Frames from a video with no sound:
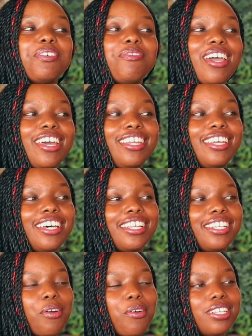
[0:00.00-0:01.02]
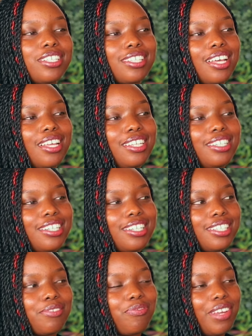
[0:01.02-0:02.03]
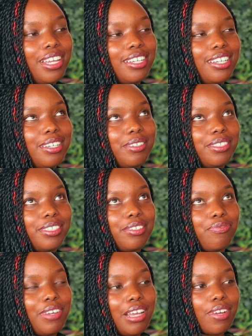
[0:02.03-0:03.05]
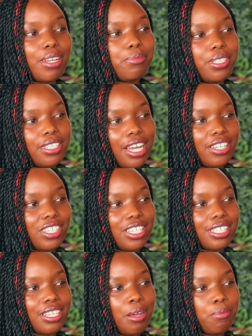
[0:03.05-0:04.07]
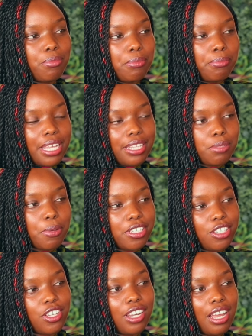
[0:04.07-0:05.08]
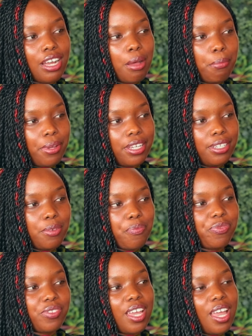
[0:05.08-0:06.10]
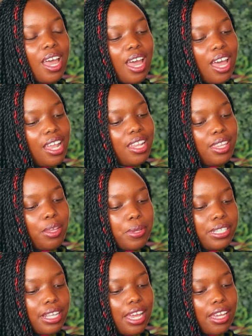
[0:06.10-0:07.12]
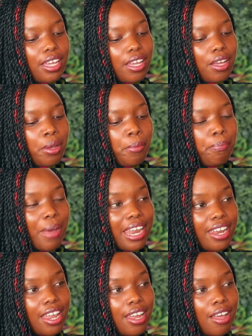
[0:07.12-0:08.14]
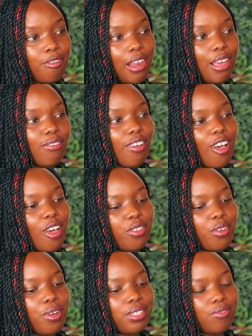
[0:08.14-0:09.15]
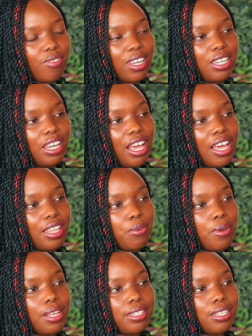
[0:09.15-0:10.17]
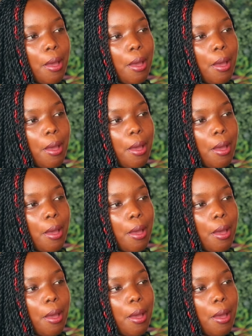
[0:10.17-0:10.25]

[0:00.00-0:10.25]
When there was this flavored milk had just come by this particular company, and there was like banana flavor, there was vanilla, there was